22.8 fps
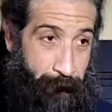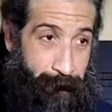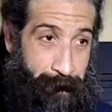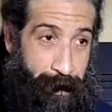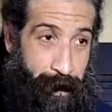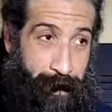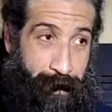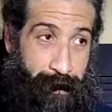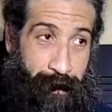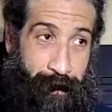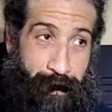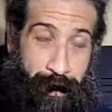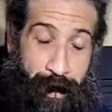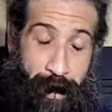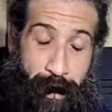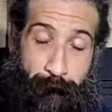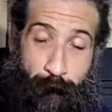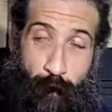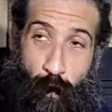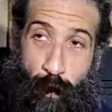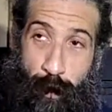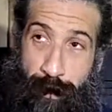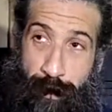I was actually
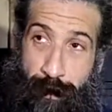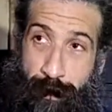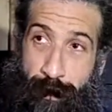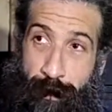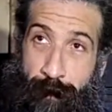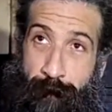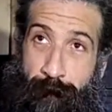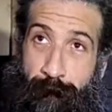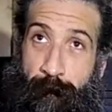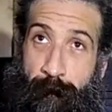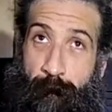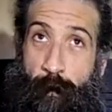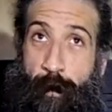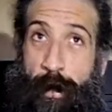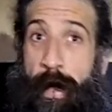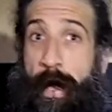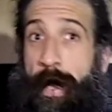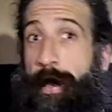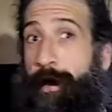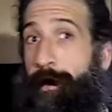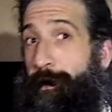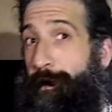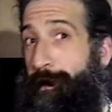named Winter, from what
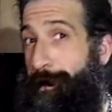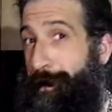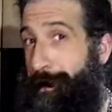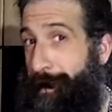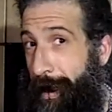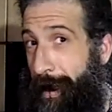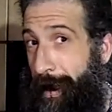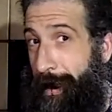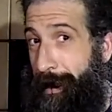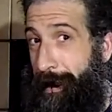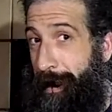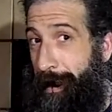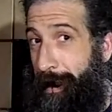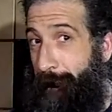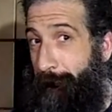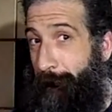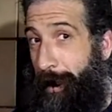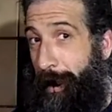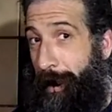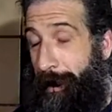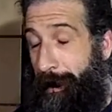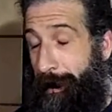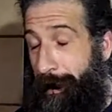I understand
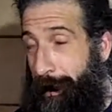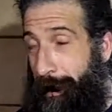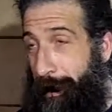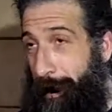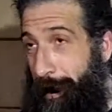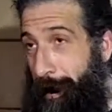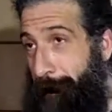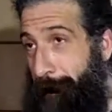anyway.